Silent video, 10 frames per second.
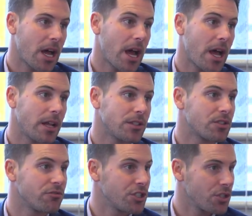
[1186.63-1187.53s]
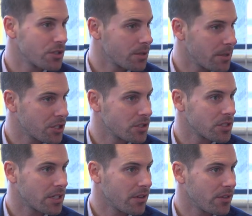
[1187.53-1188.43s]
to reduce
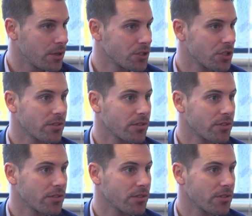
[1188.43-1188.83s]
emissions in the future,